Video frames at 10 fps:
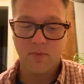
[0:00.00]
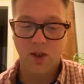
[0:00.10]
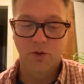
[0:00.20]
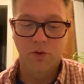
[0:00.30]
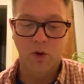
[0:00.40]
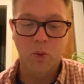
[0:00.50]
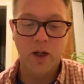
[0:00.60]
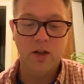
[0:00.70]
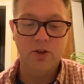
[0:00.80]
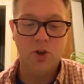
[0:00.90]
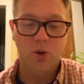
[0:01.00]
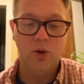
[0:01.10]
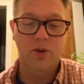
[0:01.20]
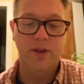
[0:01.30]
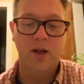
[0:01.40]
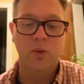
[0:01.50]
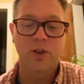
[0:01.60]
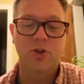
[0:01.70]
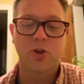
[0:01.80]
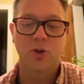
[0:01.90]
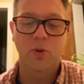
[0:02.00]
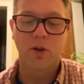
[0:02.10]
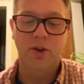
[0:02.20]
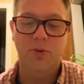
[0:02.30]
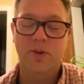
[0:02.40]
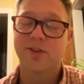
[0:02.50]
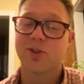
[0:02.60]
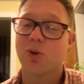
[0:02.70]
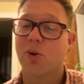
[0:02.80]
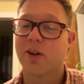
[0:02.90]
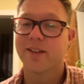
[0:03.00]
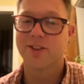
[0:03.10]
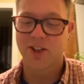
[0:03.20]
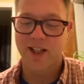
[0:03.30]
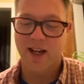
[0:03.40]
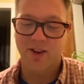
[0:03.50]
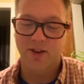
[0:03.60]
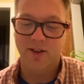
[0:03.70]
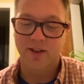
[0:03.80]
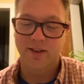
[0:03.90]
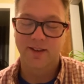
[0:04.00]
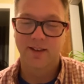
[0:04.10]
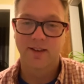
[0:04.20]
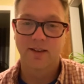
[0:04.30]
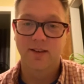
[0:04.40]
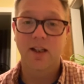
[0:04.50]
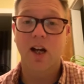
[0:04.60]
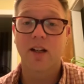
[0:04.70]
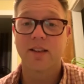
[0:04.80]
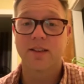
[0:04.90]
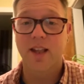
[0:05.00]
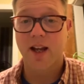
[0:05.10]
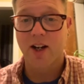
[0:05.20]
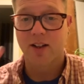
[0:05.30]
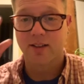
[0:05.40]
For we are told that when 2 or 3 stories are gathered, God is there.